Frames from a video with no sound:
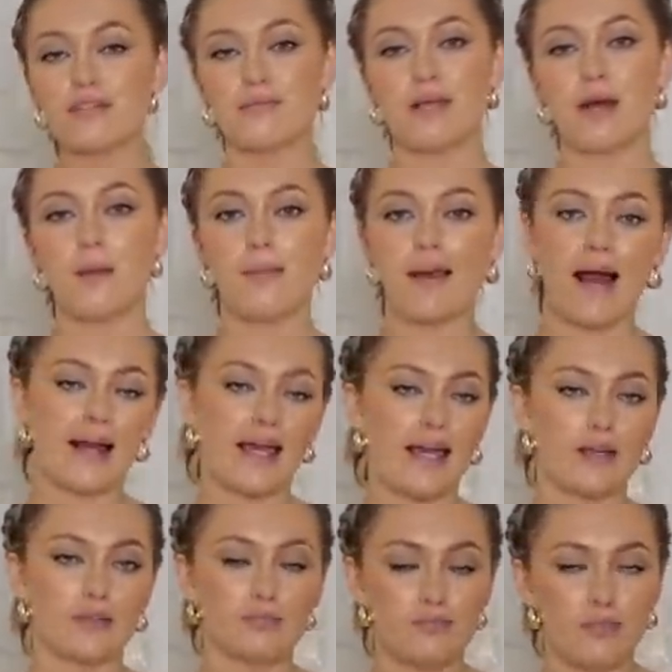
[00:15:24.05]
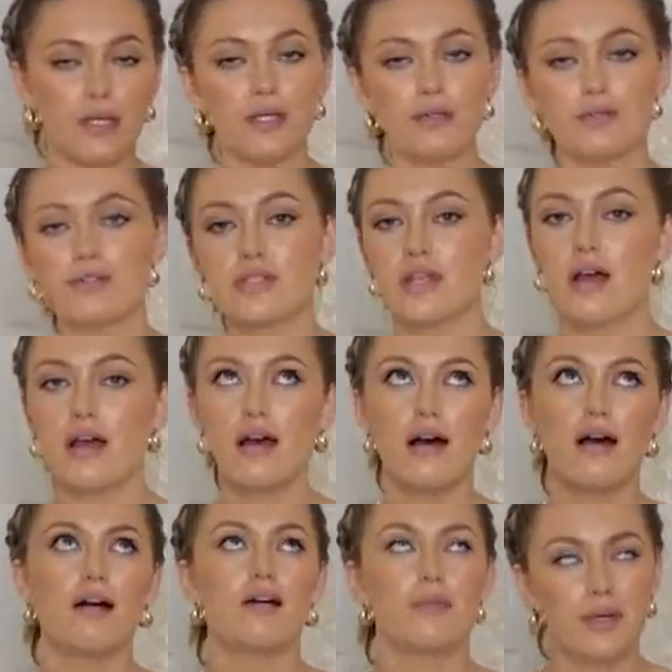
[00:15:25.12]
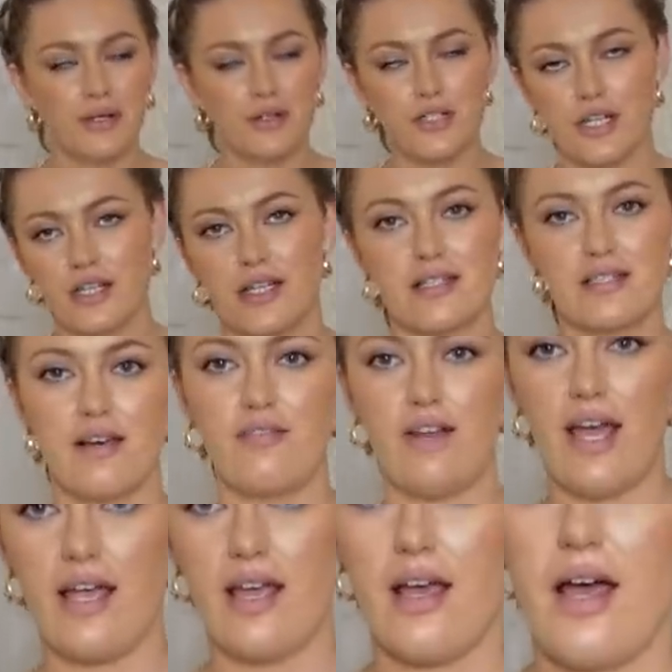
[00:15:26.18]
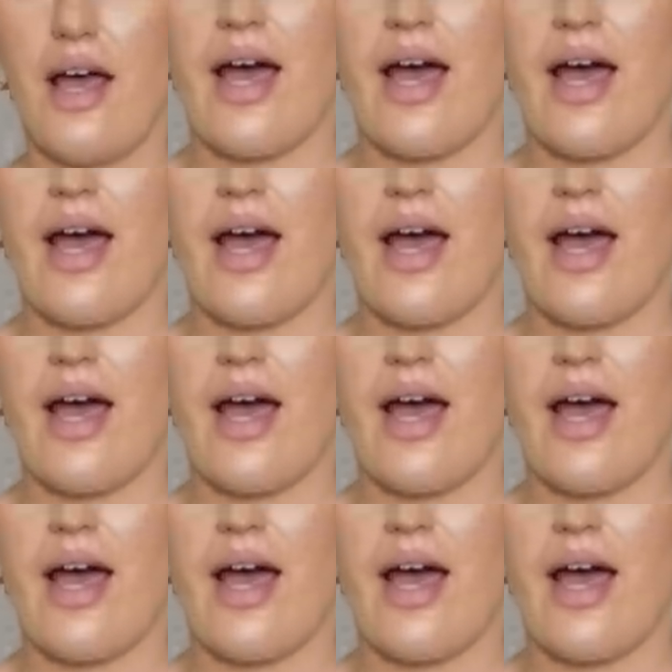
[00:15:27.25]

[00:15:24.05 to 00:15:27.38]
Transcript: some little black heeled boots. Oh my gosh, I think it's lovely.